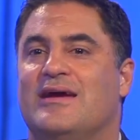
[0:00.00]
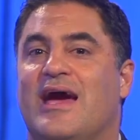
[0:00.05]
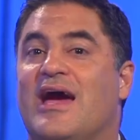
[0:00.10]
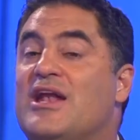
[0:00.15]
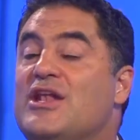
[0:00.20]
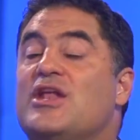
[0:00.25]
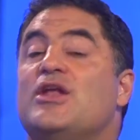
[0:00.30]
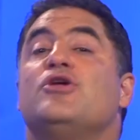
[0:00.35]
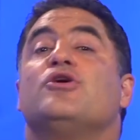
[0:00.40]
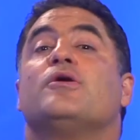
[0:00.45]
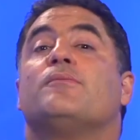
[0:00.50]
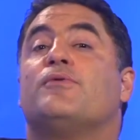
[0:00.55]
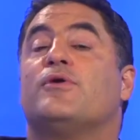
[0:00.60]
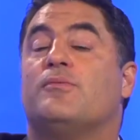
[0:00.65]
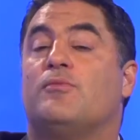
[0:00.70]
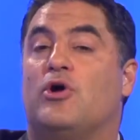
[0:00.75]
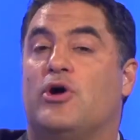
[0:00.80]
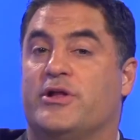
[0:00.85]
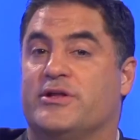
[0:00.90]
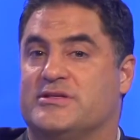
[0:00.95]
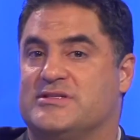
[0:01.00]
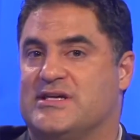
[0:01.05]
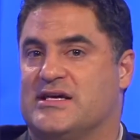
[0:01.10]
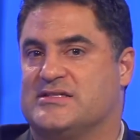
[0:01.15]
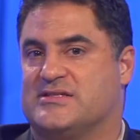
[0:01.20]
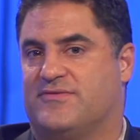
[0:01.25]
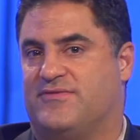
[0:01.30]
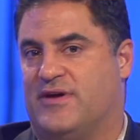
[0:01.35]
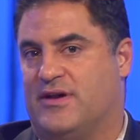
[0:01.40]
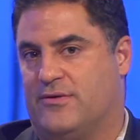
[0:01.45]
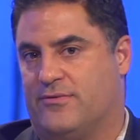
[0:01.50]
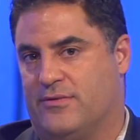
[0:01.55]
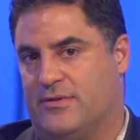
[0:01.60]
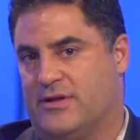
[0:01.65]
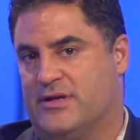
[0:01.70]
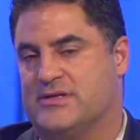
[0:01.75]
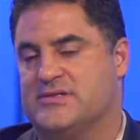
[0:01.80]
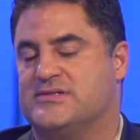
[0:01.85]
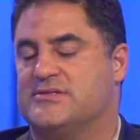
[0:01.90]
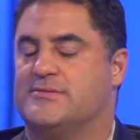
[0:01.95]
And then you're gonna put them all on the sex offender
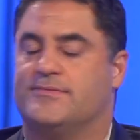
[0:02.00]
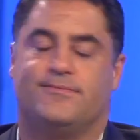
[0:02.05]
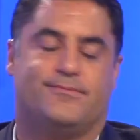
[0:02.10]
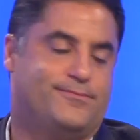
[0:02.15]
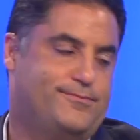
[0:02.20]
list.